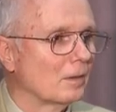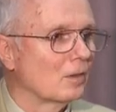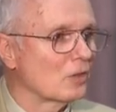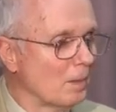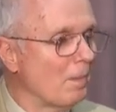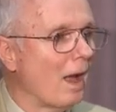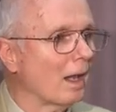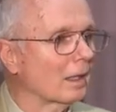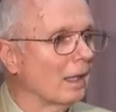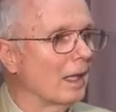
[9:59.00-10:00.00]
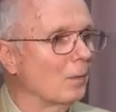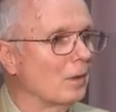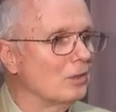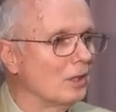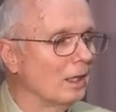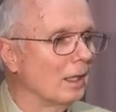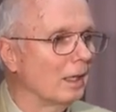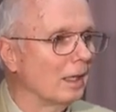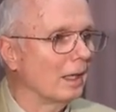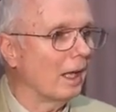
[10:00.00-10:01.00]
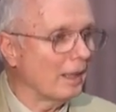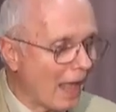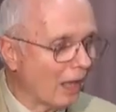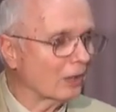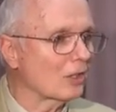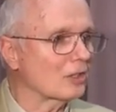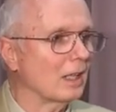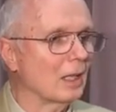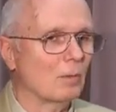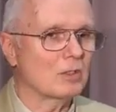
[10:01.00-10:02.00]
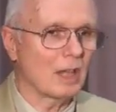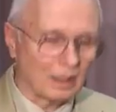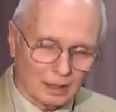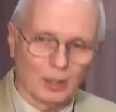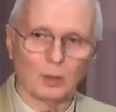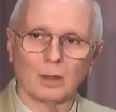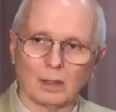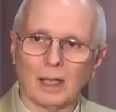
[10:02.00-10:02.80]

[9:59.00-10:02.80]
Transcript: symbolic language, analogous language, and literal